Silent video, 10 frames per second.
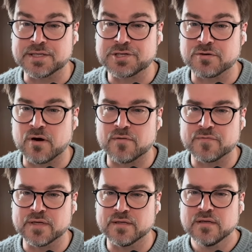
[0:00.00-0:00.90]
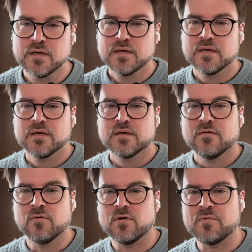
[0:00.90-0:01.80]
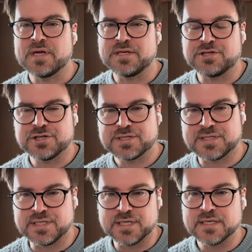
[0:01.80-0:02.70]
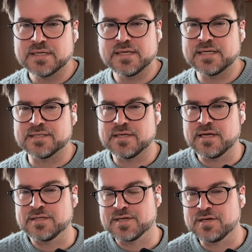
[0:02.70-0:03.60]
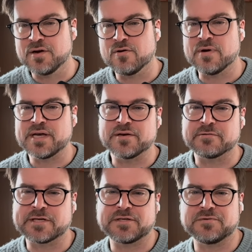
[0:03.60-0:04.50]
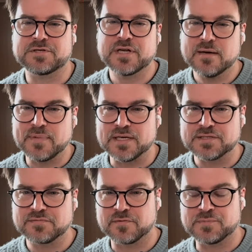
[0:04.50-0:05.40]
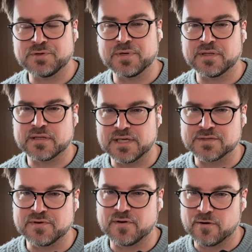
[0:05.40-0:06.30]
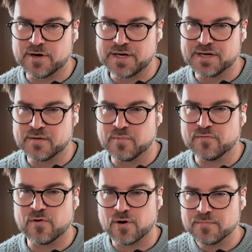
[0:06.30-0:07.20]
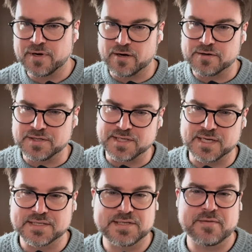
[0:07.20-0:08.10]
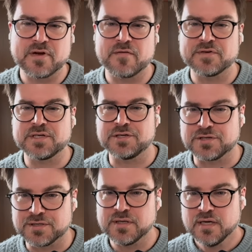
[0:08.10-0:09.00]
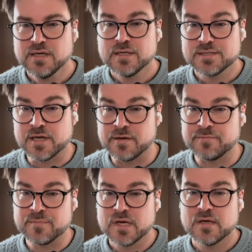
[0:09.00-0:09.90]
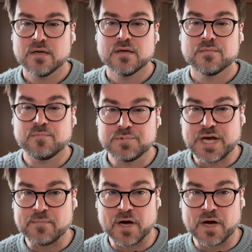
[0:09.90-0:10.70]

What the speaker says: show off that what we just did is in no way going to stop us from doing the things we've already done before. Here, you see it? Same conversation, same chatbot